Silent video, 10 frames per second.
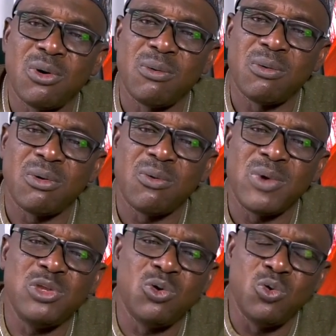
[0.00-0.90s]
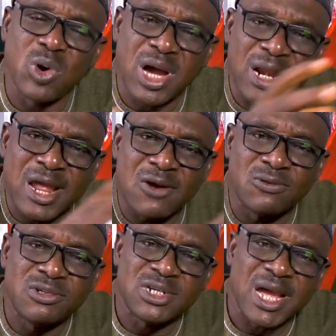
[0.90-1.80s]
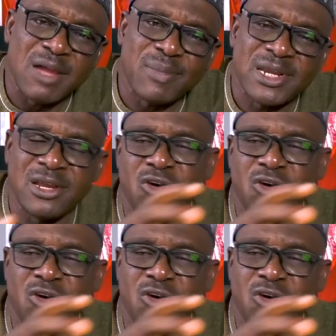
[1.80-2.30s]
when you look around IPADEC